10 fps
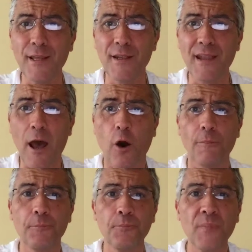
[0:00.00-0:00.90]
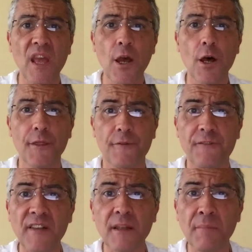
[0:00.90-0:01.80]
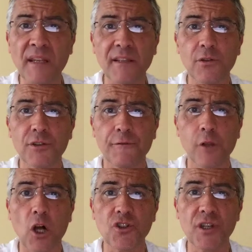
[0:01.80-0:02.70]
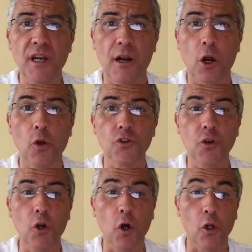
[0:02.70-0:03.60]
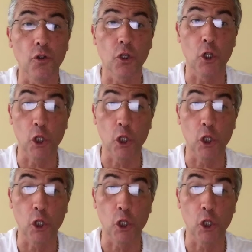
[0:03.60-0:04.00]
Now, the fundamentals of logic are also called